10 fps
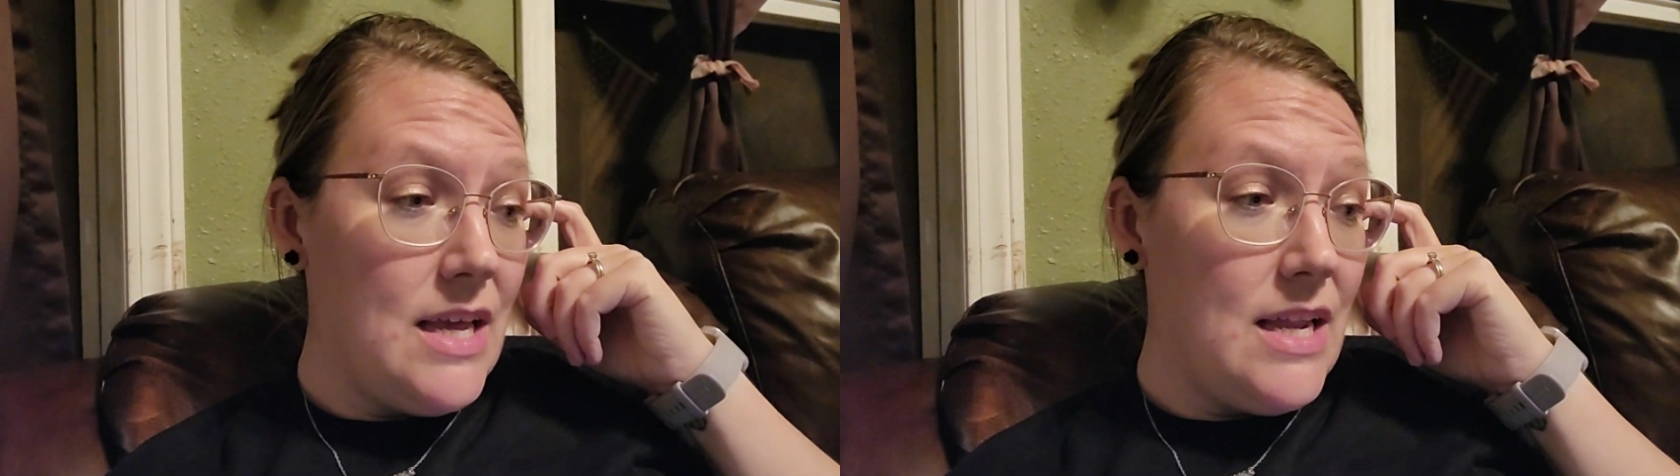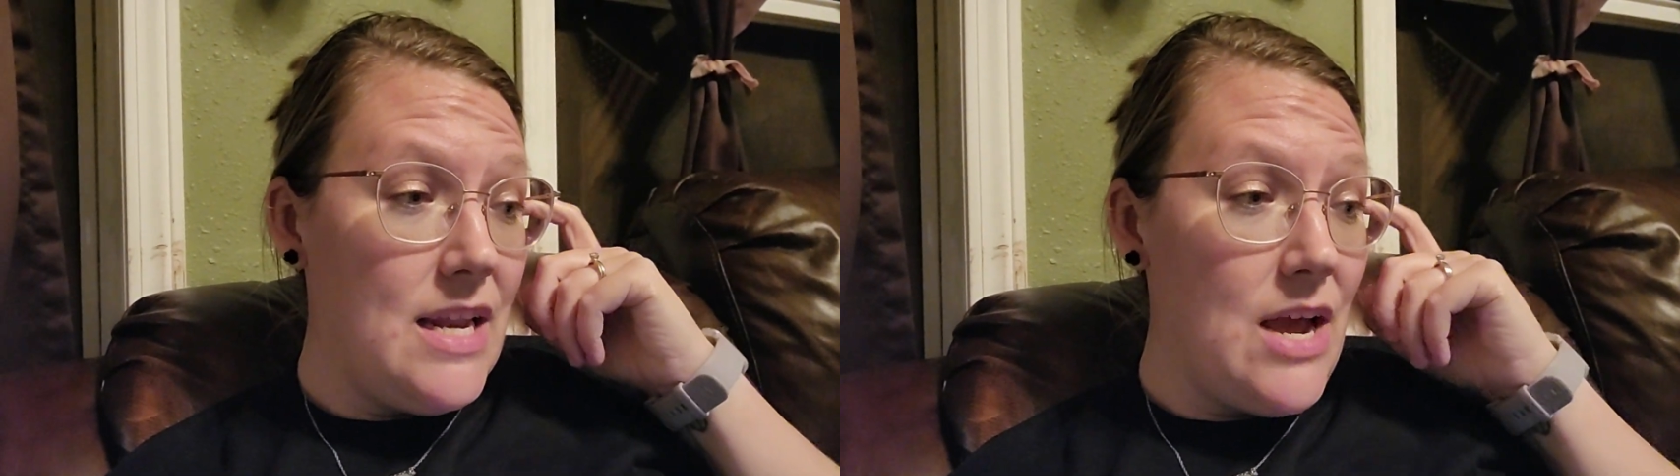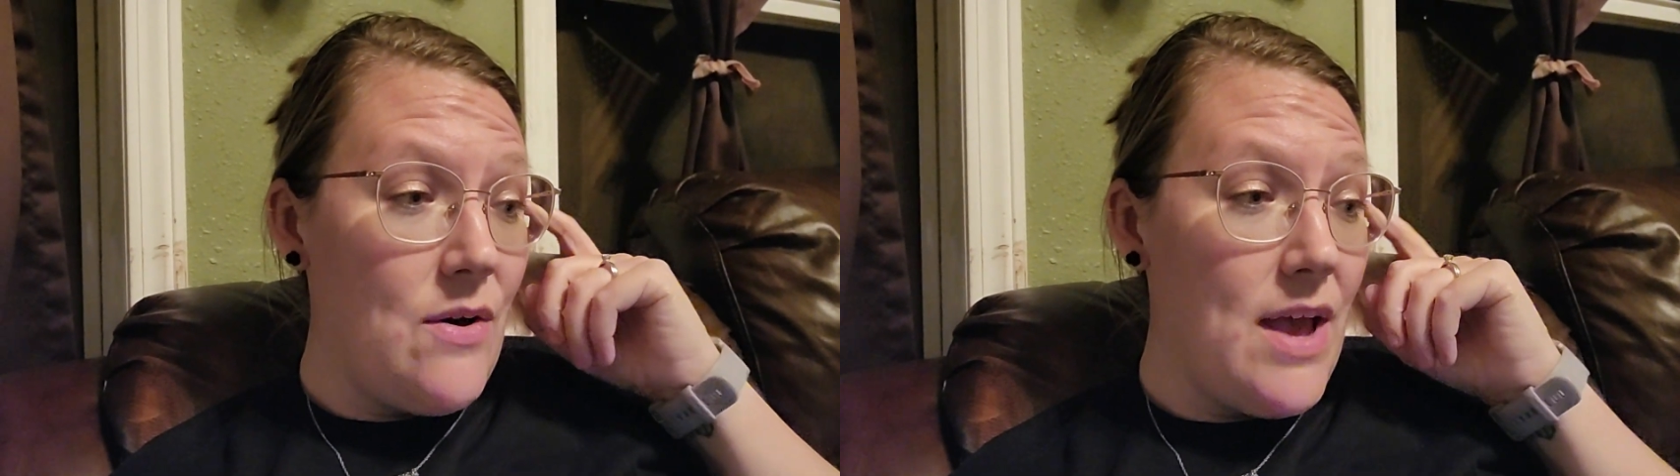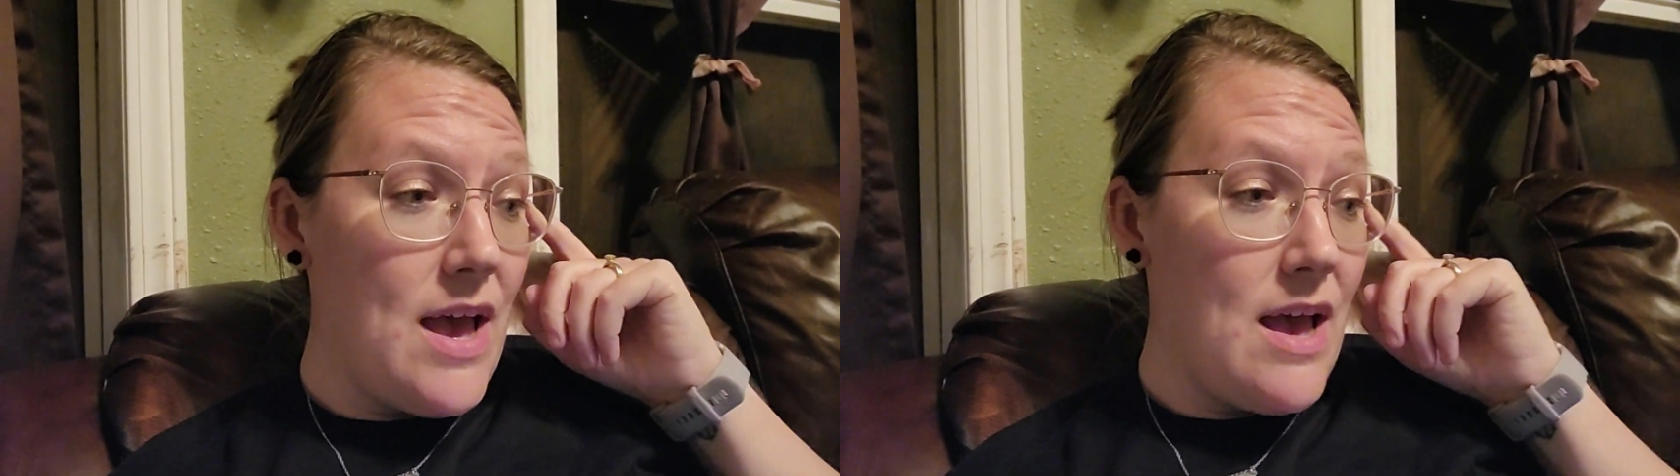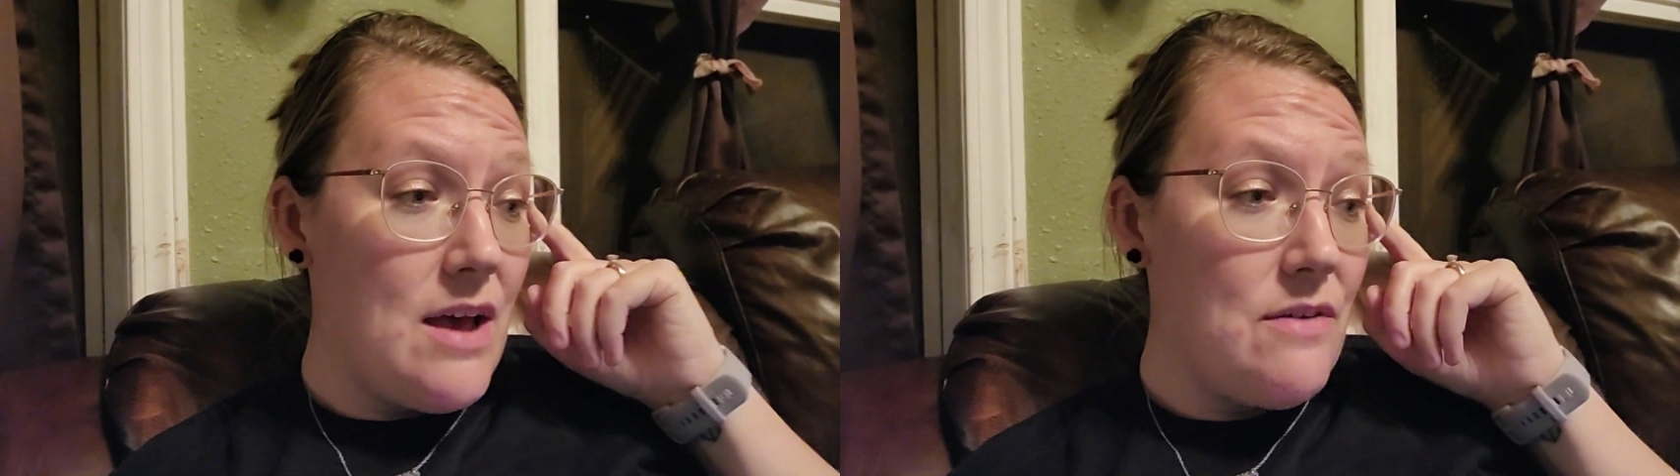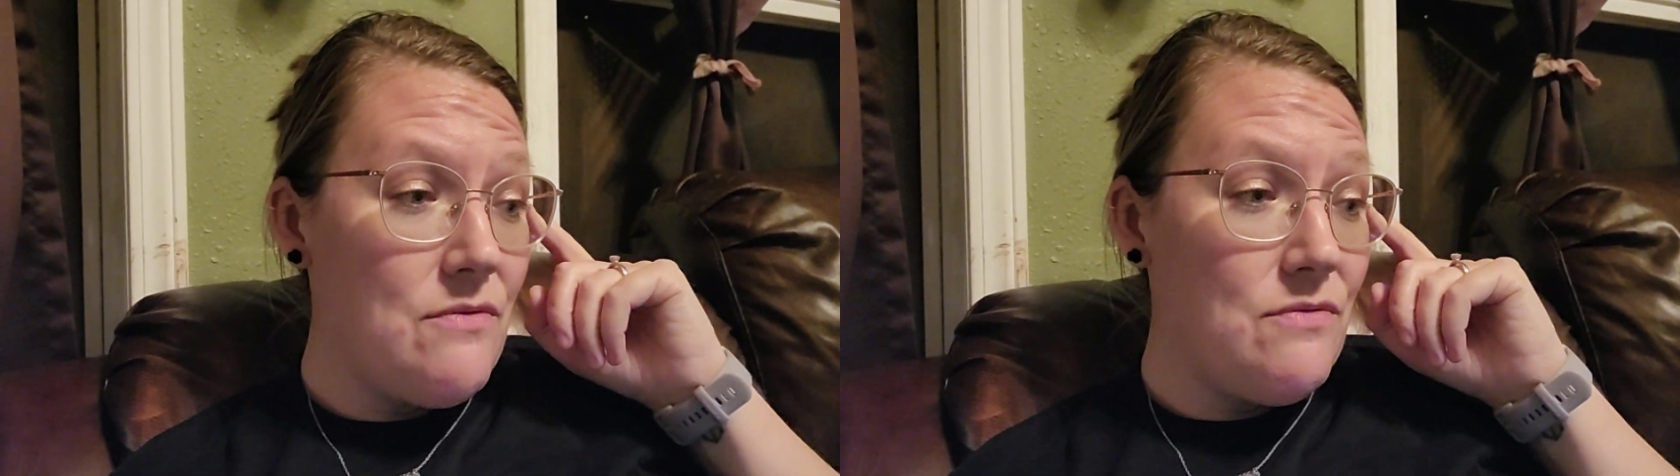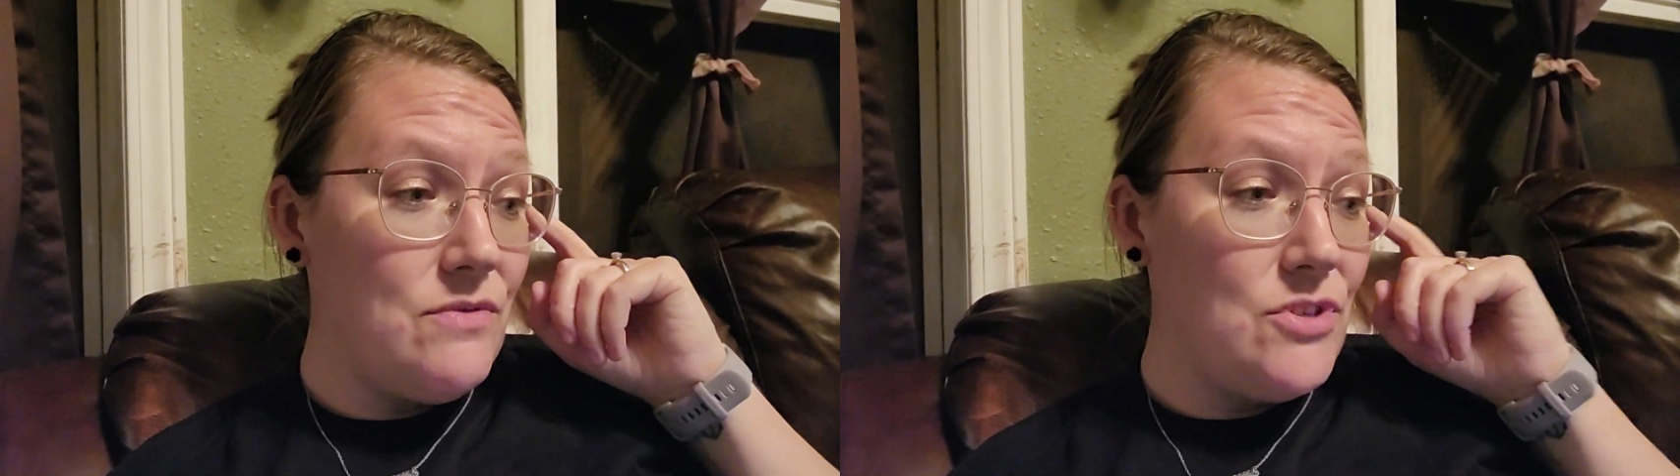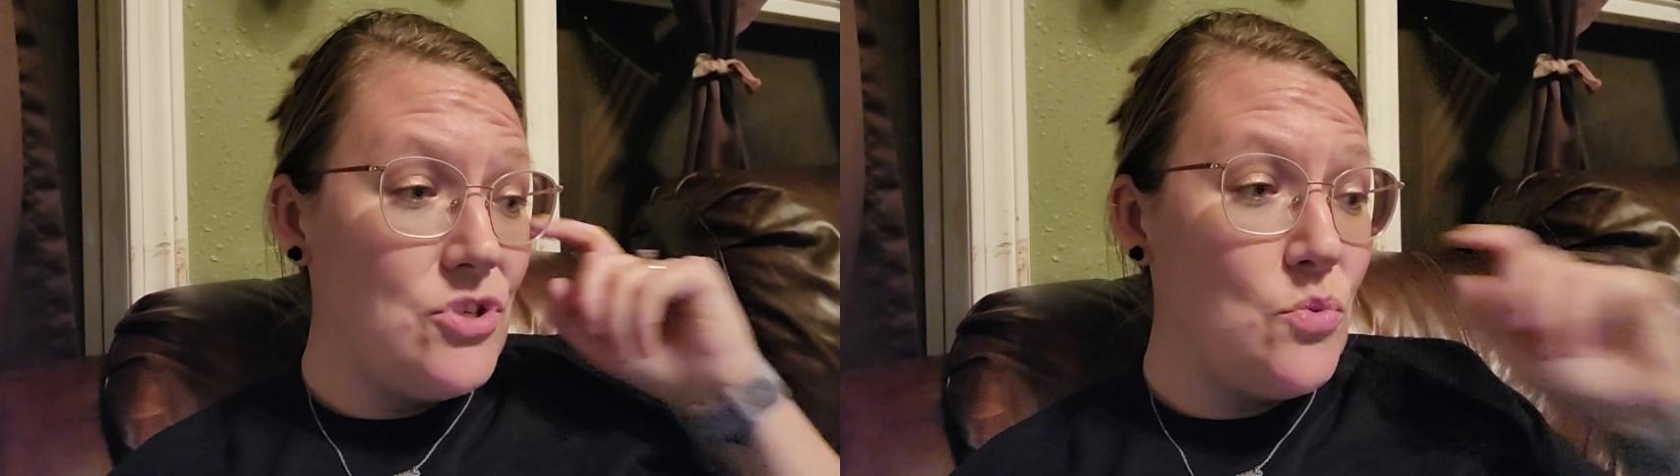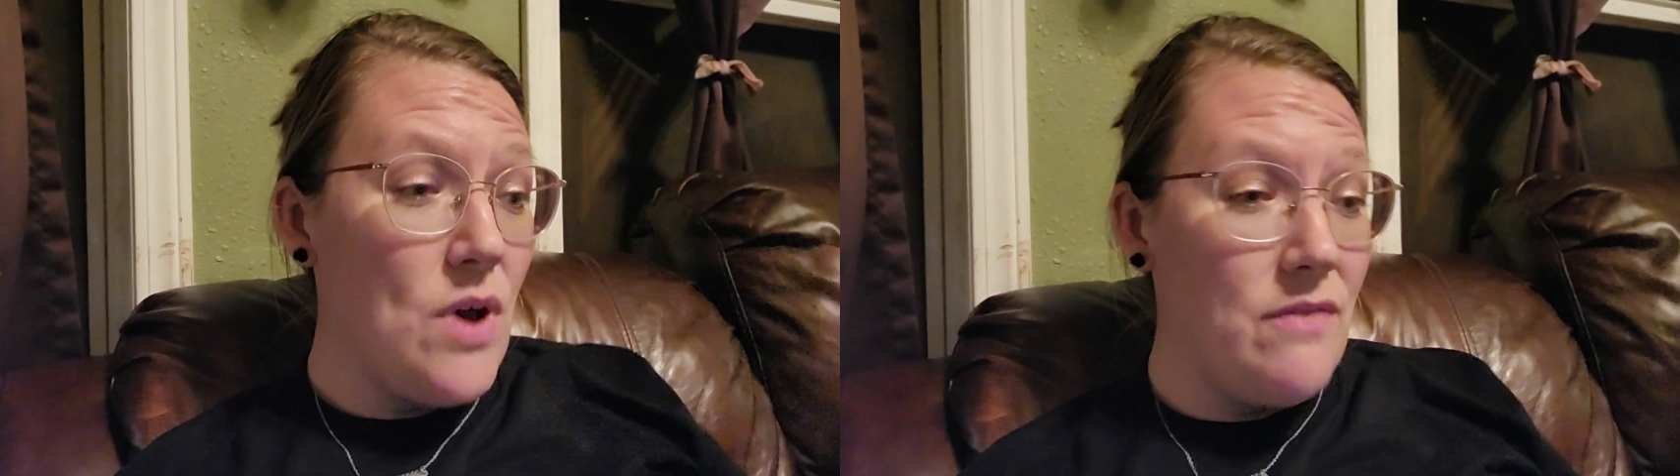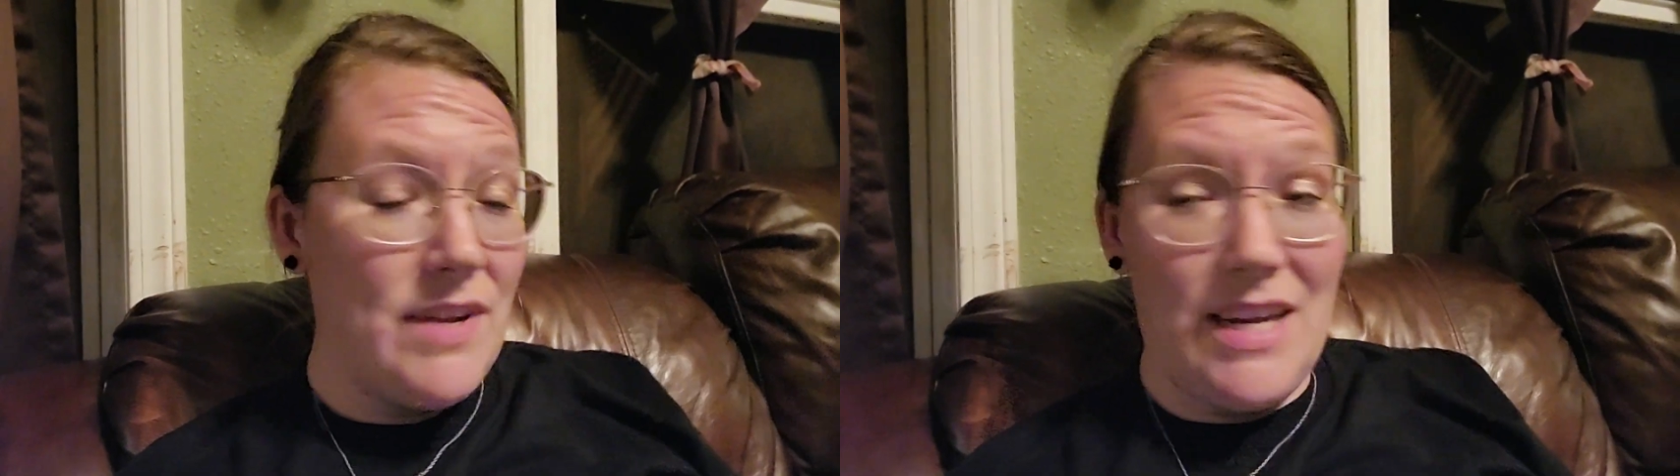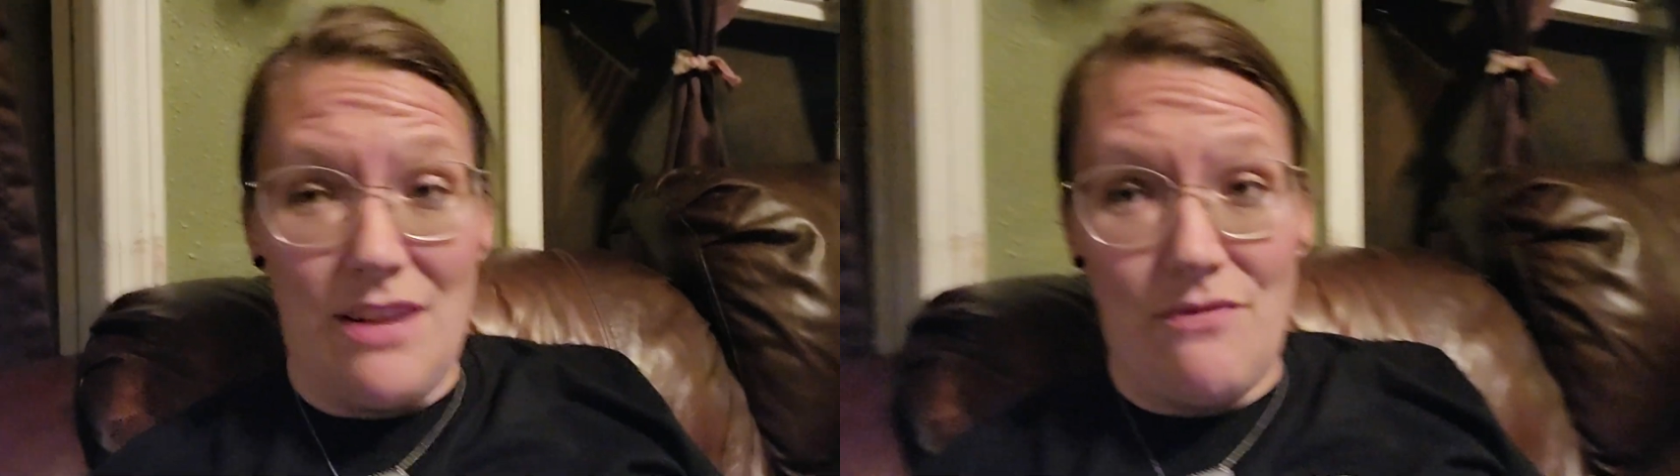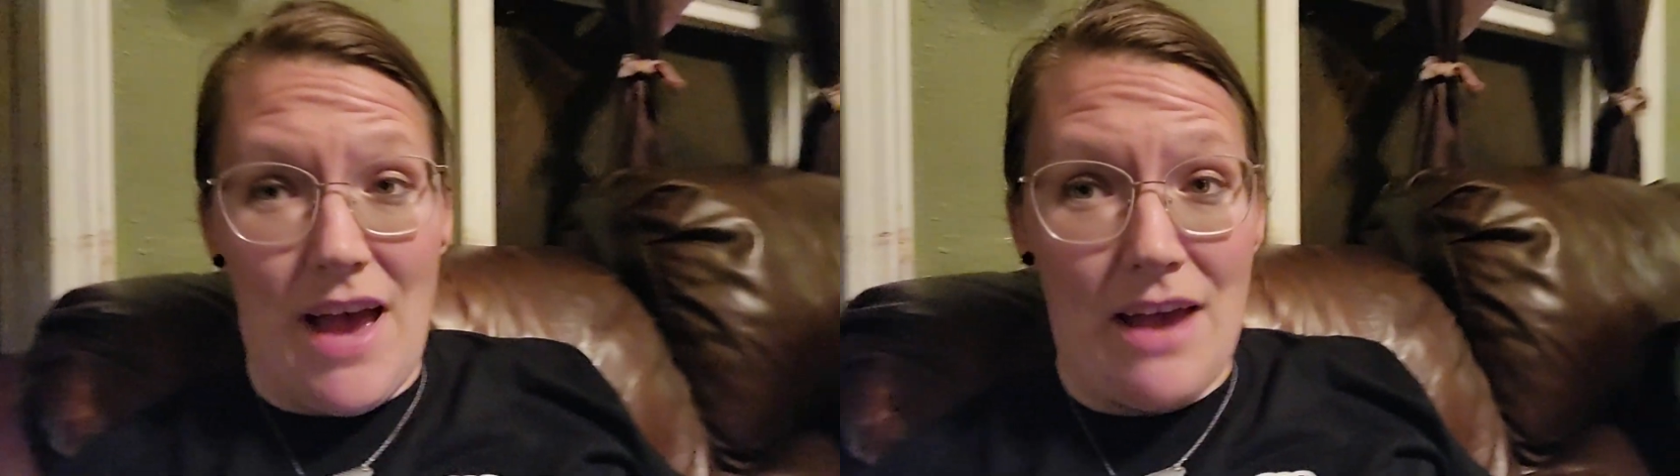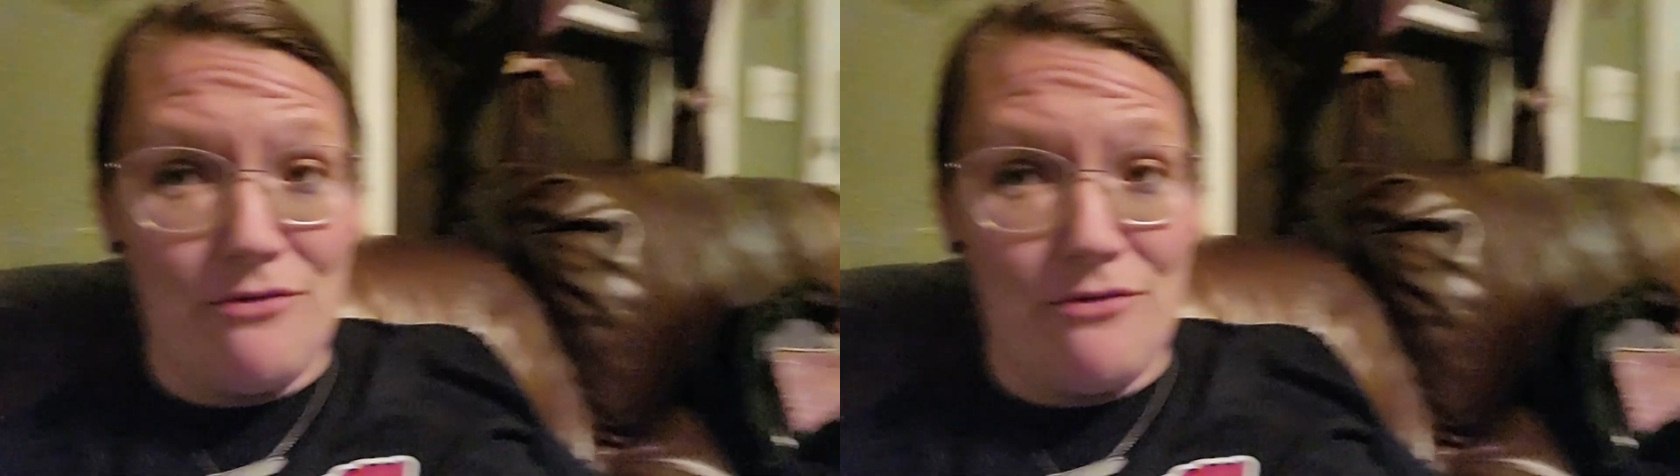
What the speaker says: now have $12.95.